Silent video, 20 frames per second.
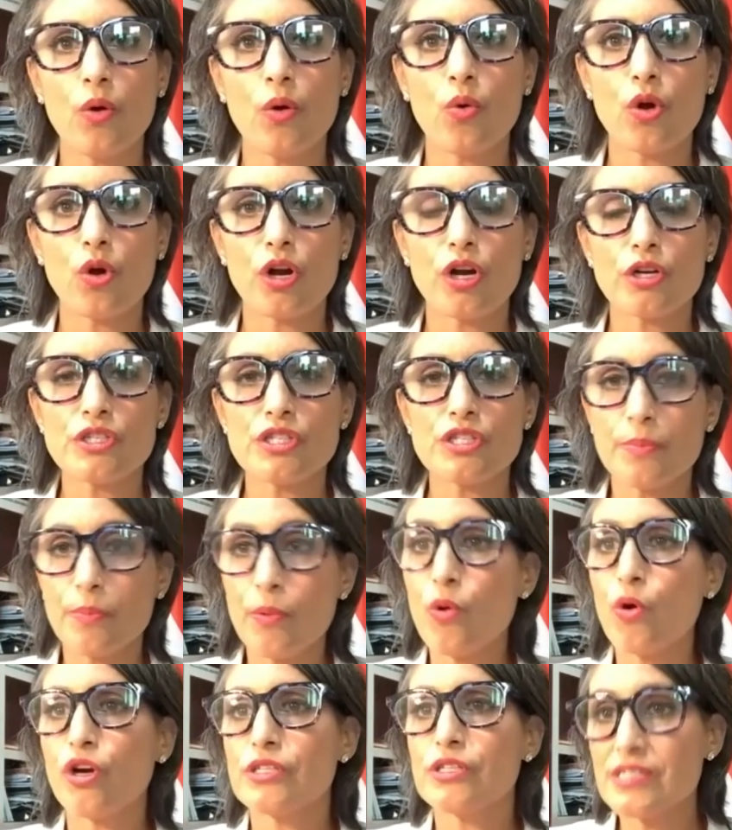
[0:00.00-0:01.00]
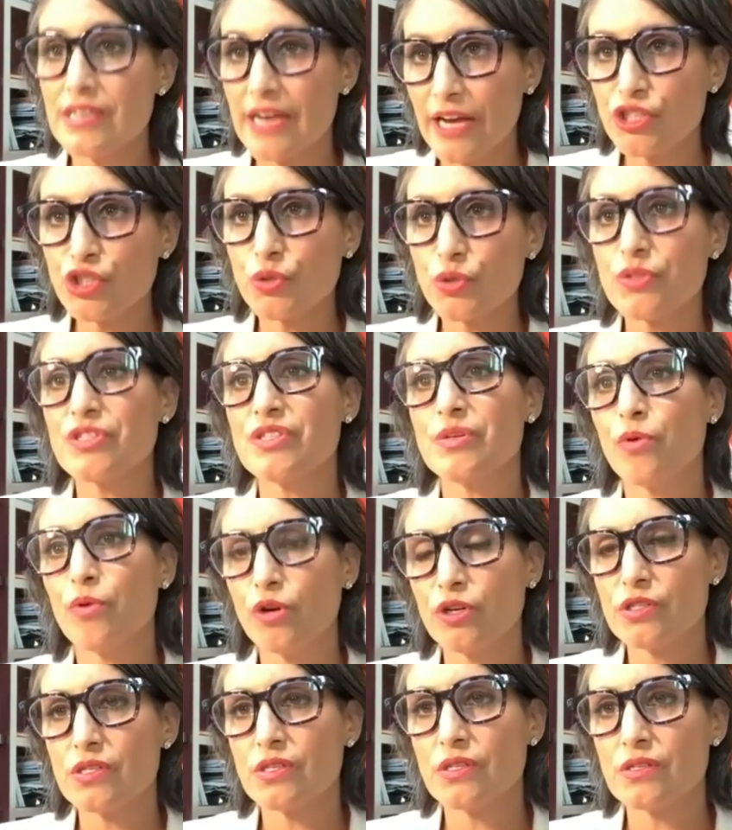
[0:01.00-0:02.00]
or supports natural
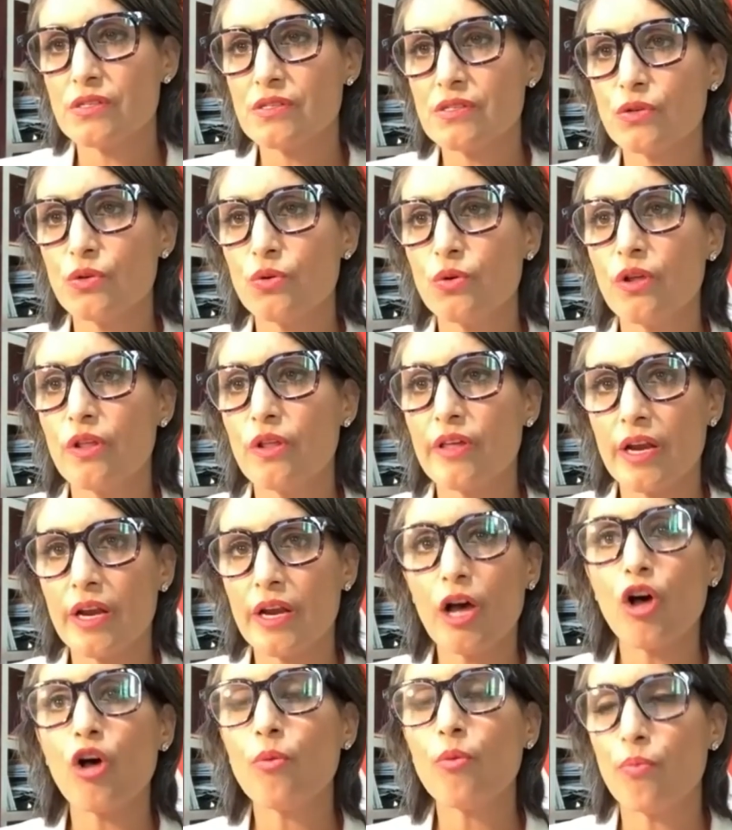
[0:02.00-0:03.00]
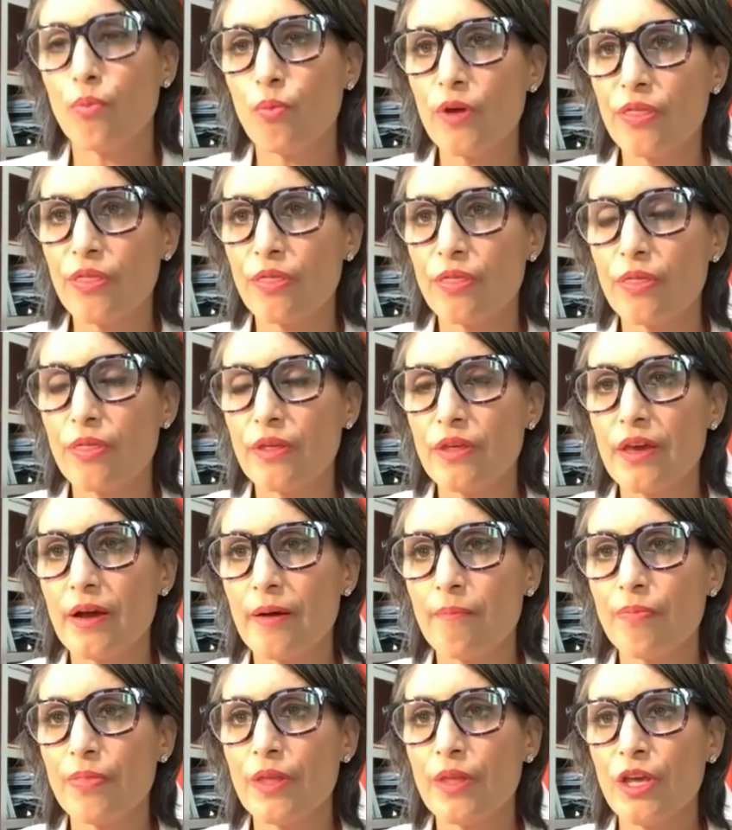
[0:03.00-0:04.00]
supports in the school that help with the
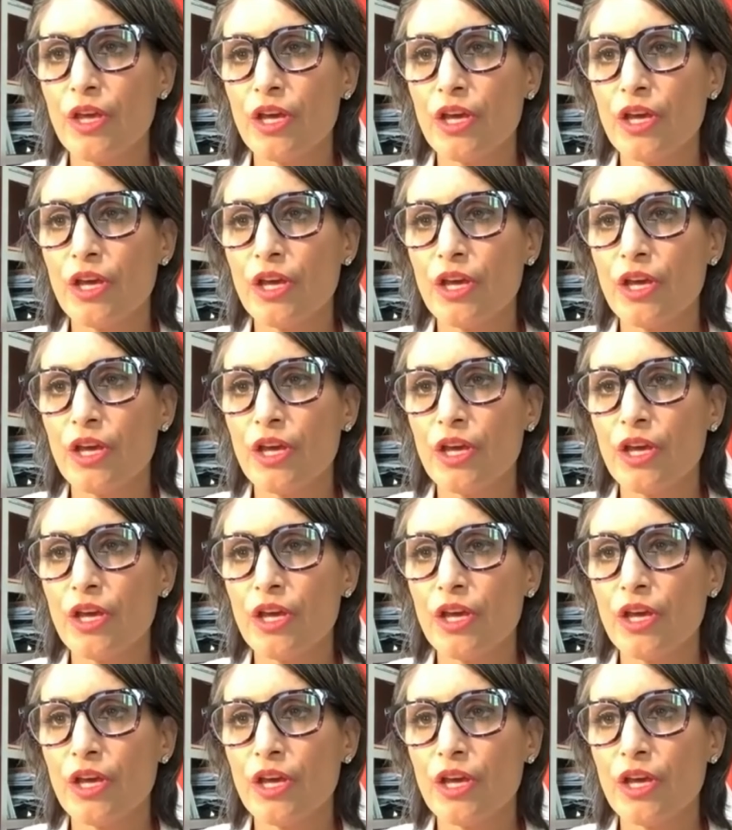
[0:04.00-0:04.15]
um,